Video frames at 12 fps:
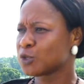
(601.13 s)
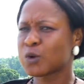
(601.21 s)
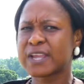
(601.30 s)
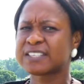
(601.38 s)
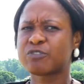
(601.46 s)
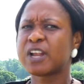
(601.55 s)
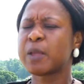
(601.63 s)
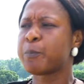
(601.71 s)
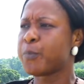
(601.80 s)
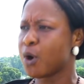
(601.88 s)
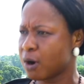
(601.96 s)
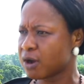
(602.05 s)
So it's really
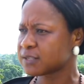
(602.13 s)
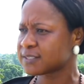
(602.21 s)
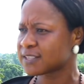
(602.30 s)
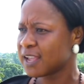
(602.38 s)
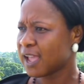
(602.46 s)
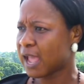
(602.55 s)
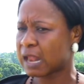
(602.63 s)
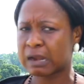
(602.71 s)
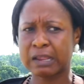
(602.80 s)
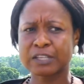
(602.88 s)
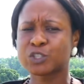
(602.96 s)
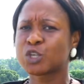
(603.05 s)
bogus,
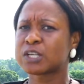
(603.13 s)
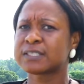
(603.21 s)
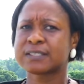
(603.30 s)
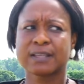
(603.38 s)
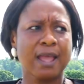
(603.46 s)
and it's just